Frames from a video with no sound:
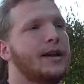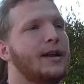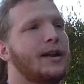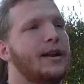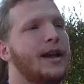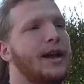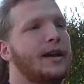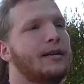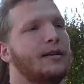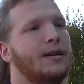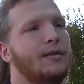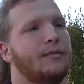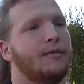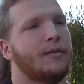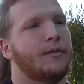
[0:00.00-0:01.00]
day to day,
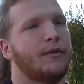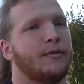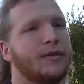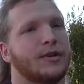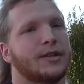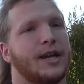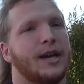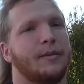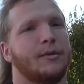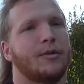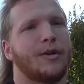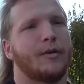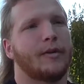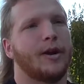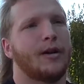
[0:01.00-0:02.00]
um, from the first game to
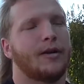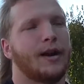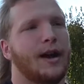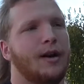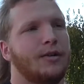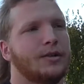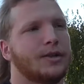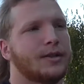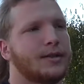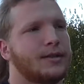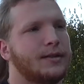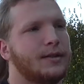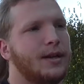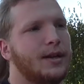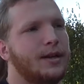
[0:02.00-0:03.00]
where we are now.
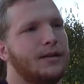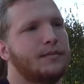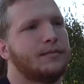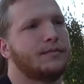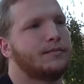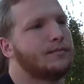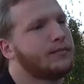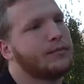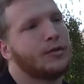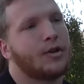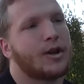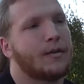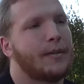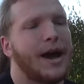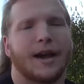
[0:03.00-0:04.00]
Just um,
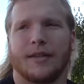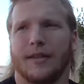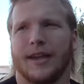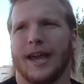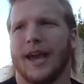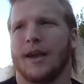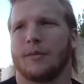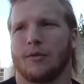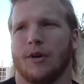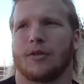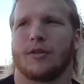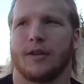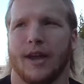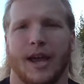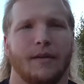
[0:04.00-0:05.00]
looking back at the games,
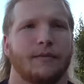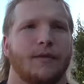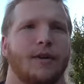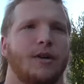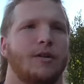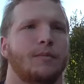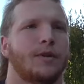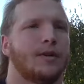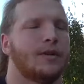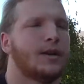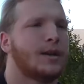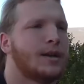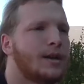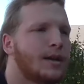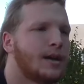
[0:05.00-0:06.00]
watching the game film, and
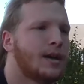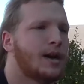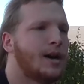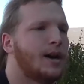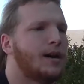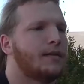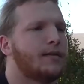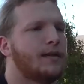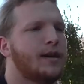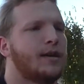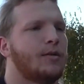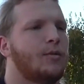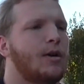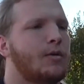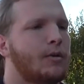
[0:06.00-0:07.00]
uh,
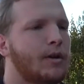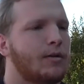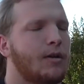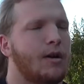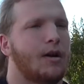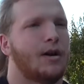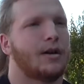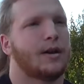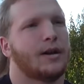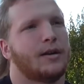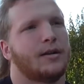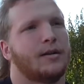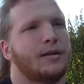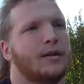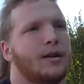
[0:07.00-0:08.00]
seeing what went wrong and
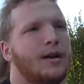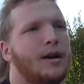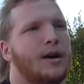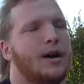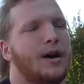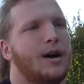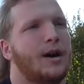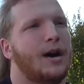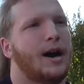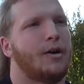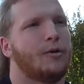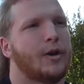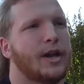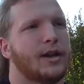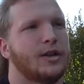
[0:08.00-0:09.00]
uh, how
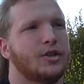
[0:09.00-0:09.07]
we can